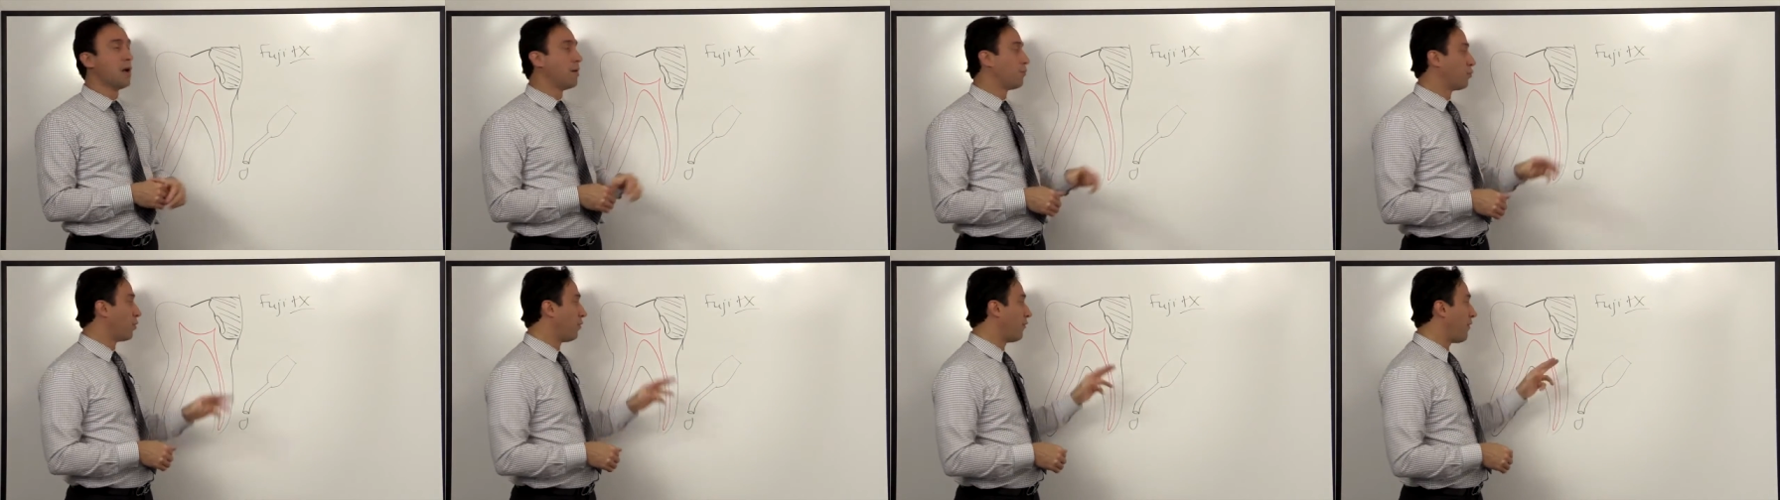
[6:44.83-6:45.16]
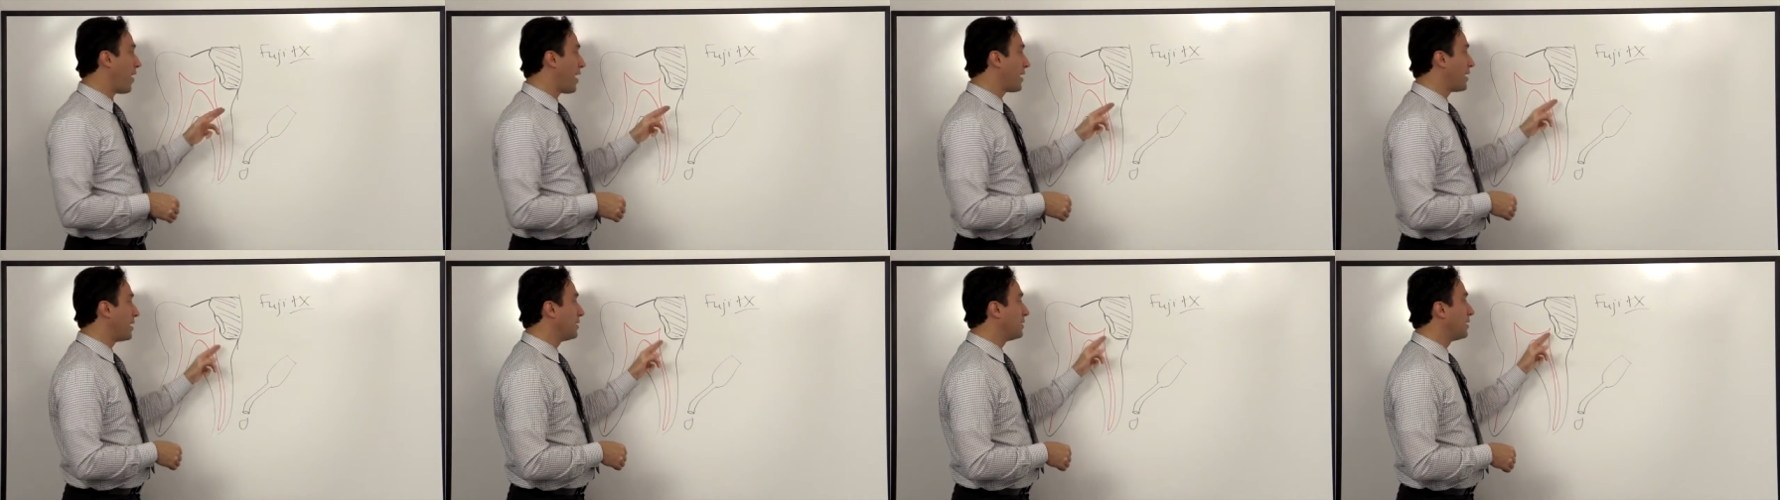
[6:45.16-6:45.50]

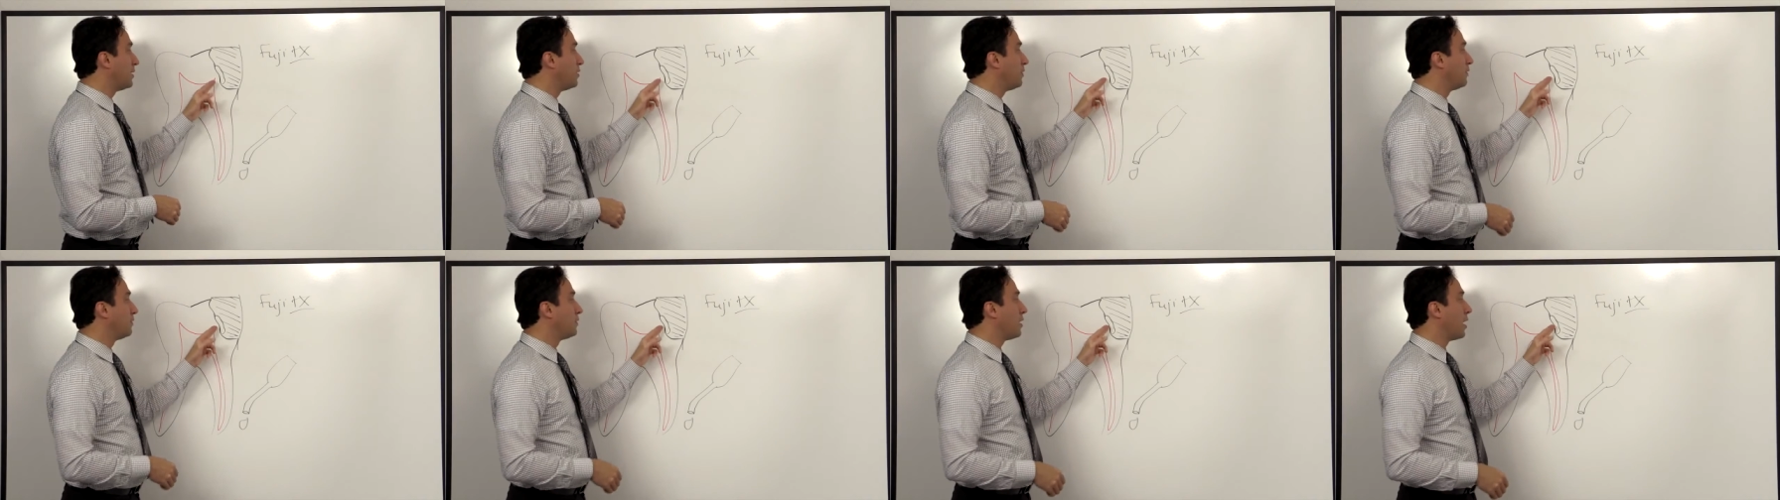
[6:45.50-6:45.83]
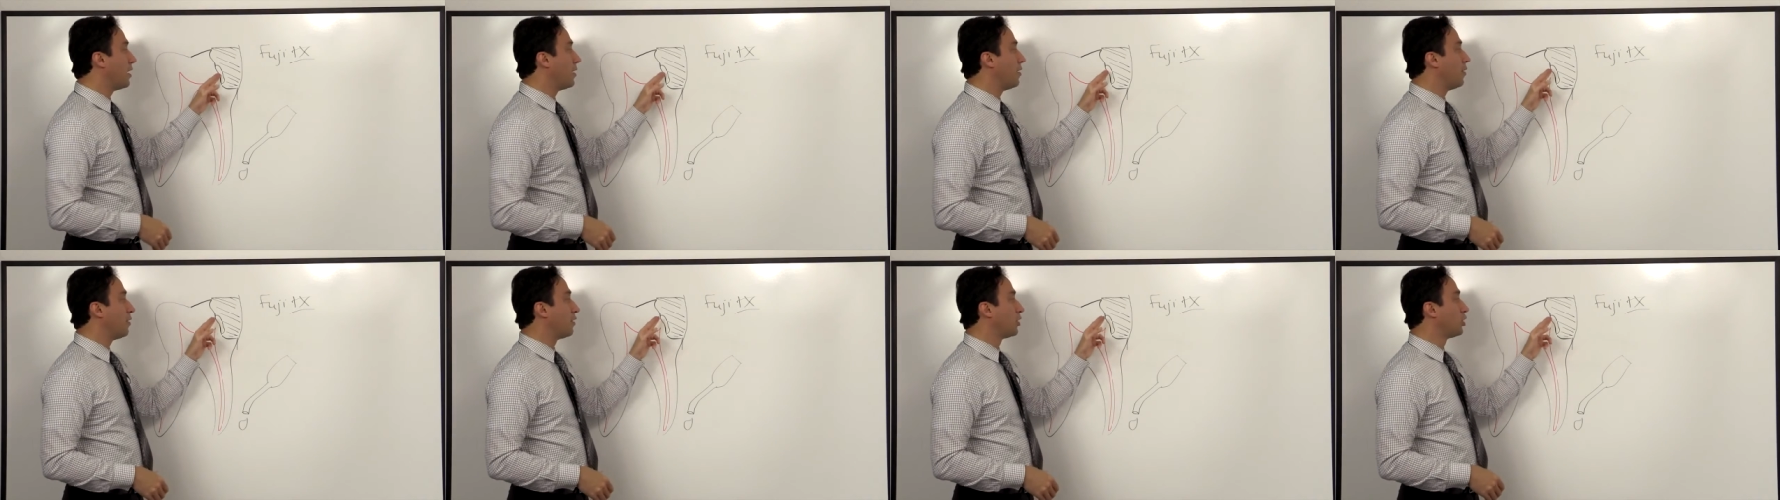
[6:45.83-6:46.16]
provided that you've
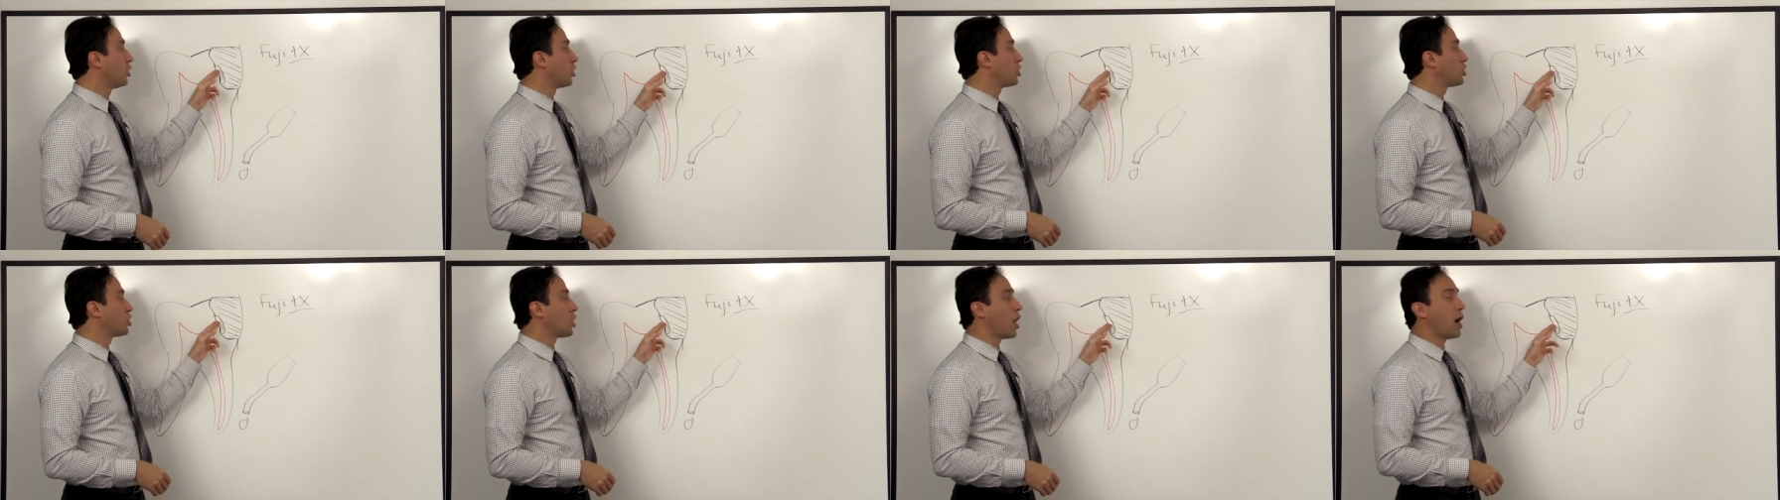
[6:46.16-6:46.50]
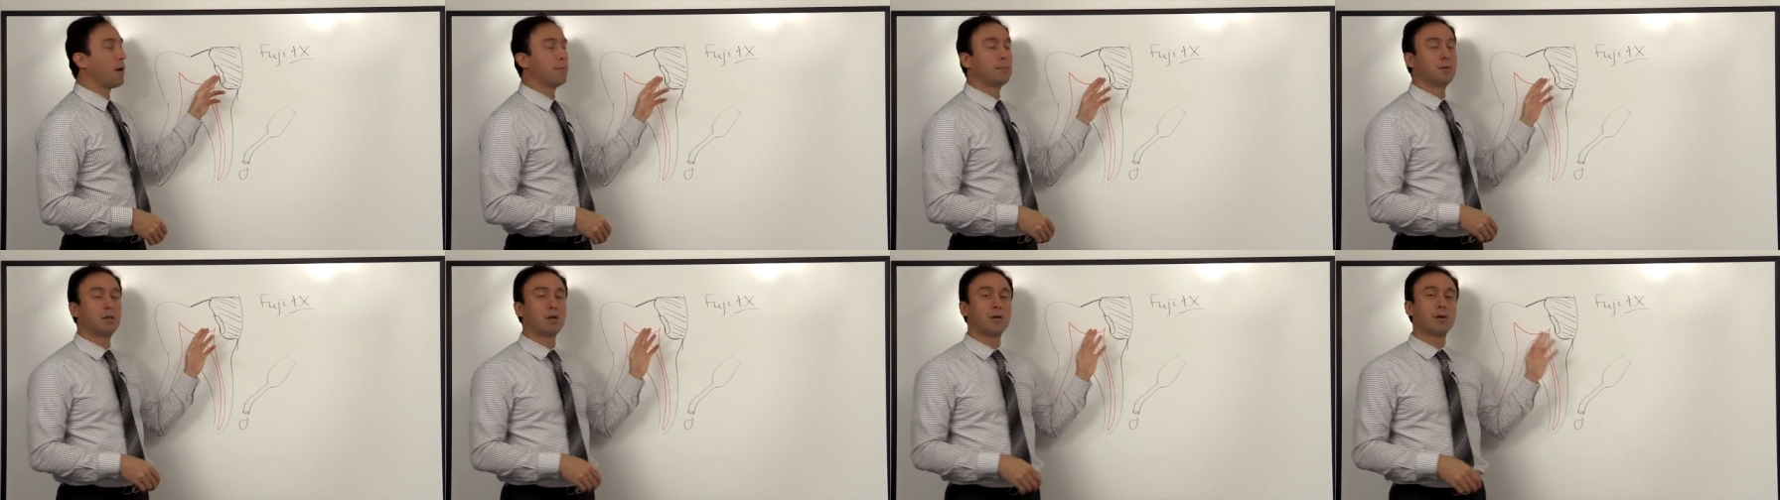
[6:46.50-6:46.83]
done a good
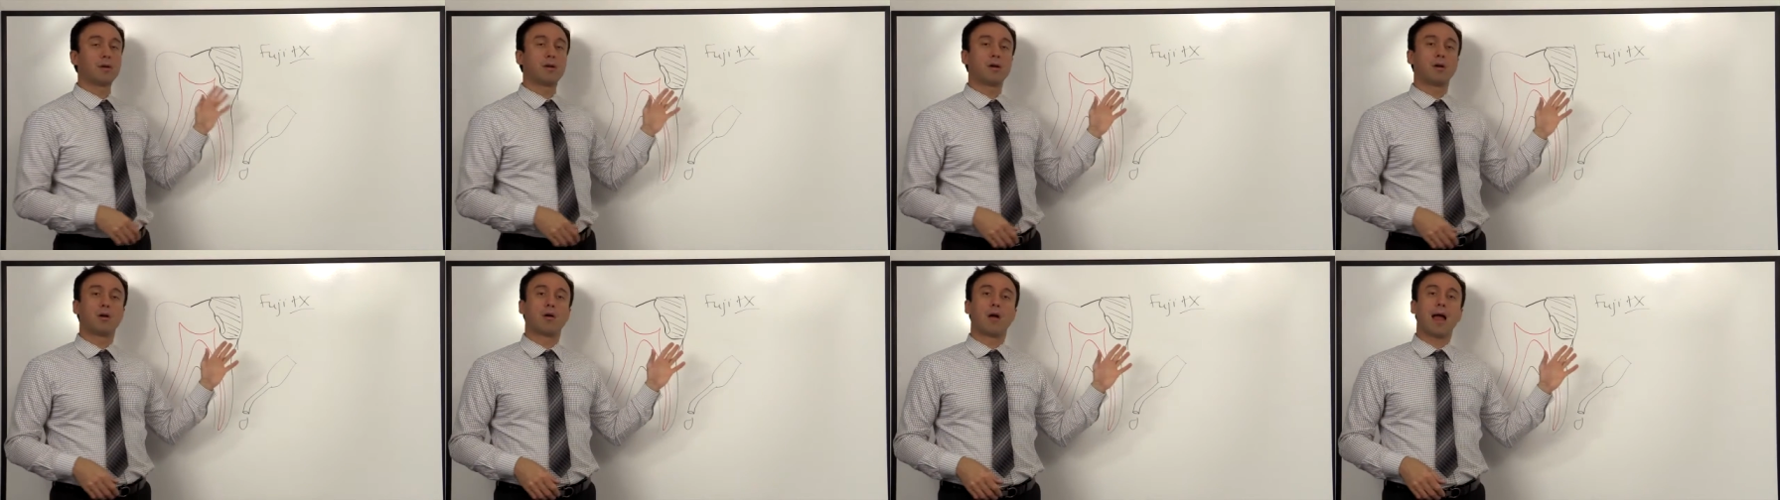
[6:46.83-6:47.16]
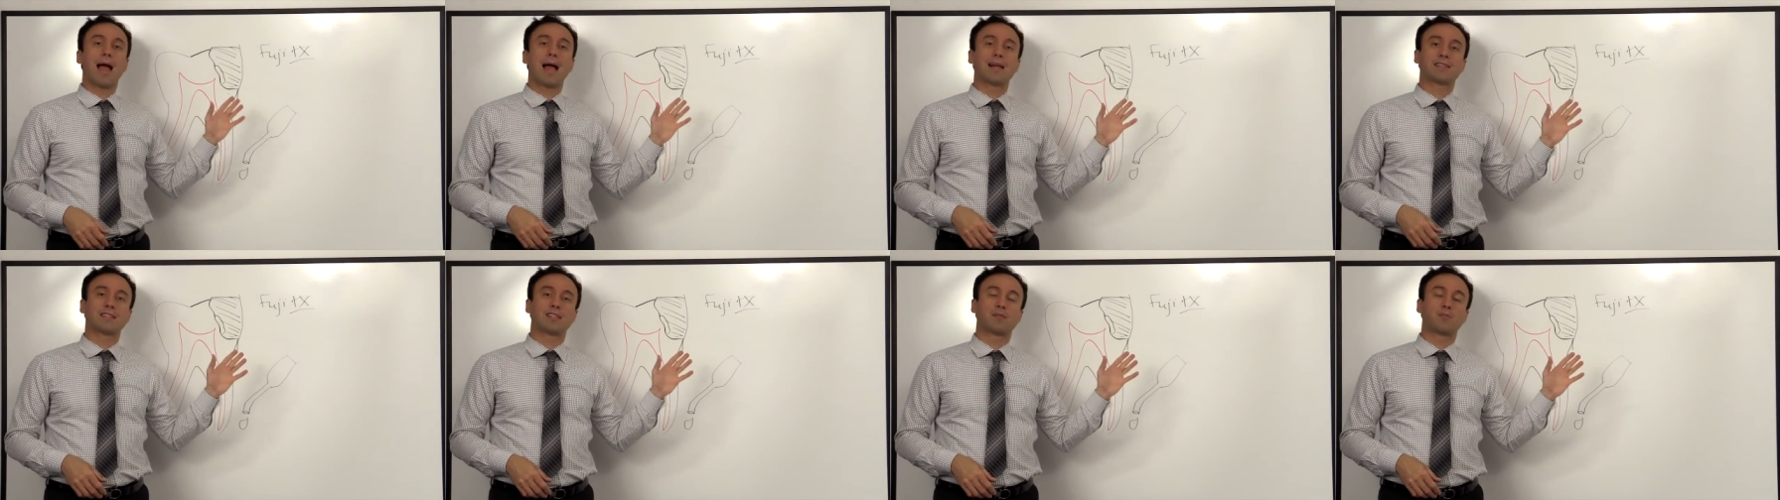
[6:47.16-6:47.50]
job during your
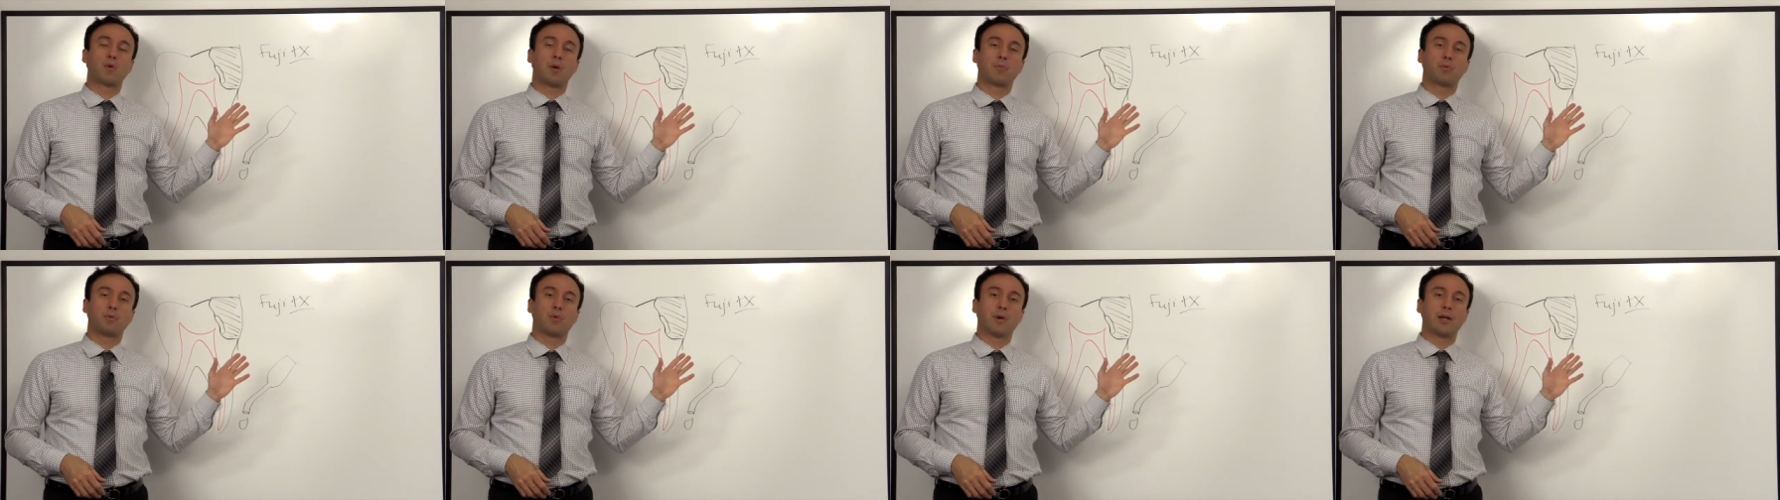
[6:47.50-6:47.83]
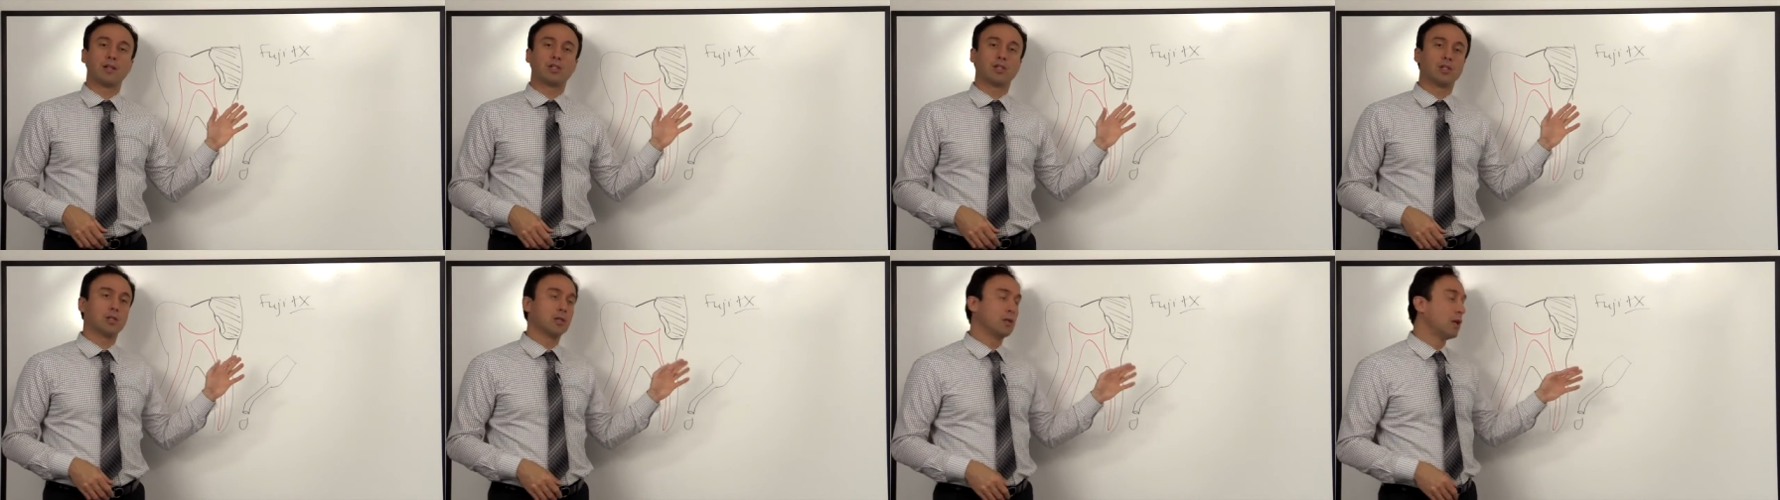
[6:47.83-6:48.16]
access
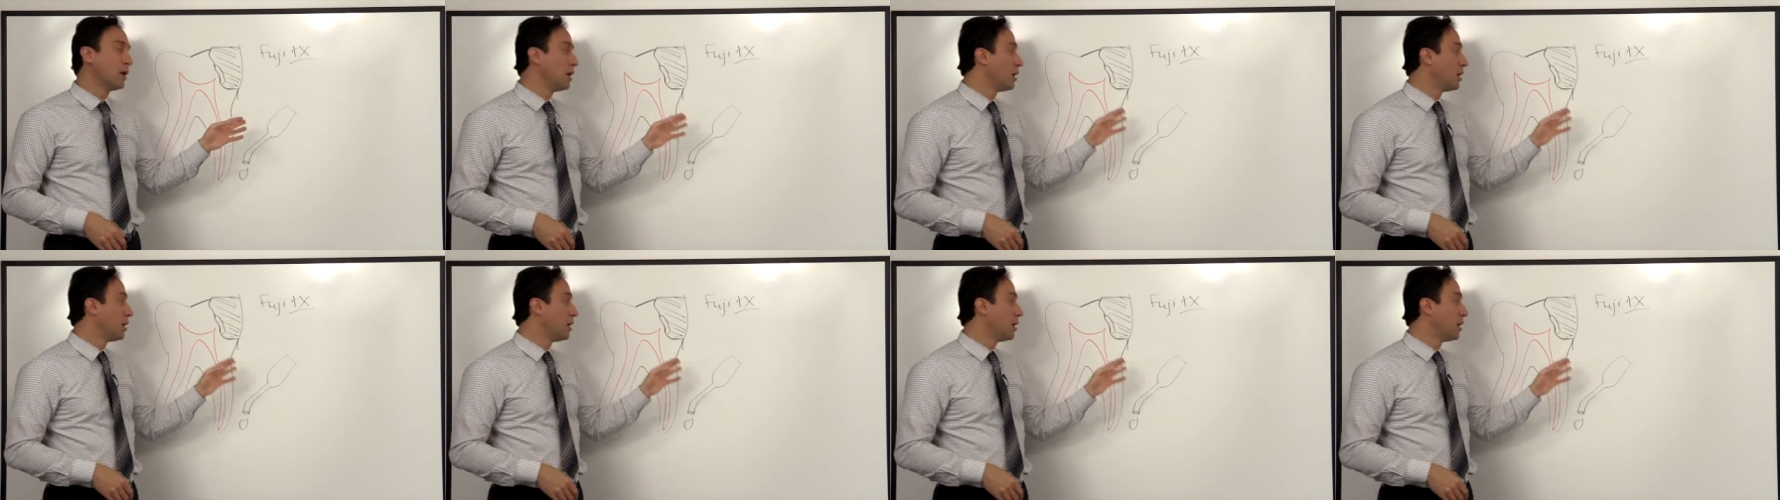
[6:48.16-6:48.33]
preparation,